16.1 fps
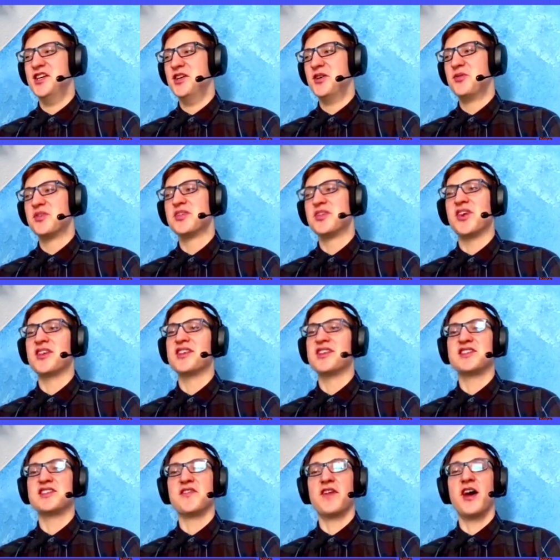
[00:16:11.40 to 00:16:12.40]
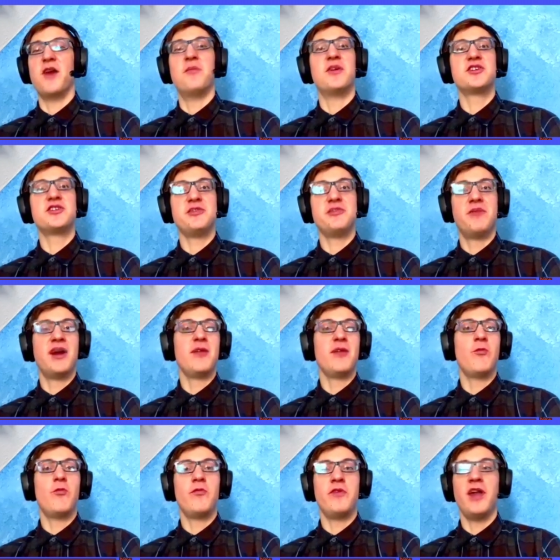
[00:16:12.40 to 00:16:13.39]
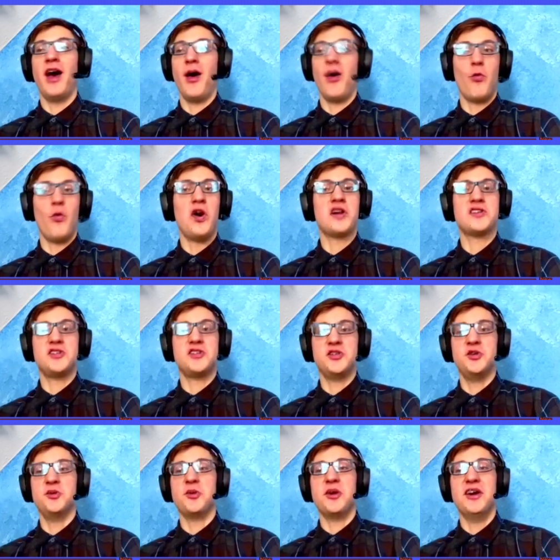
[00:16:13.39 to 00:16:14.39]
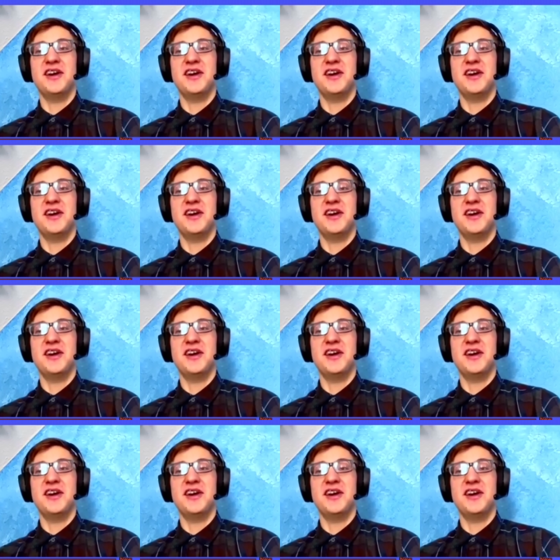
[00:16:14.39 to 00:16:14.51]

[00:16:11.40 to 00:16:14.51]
regardless of how much it might not want to,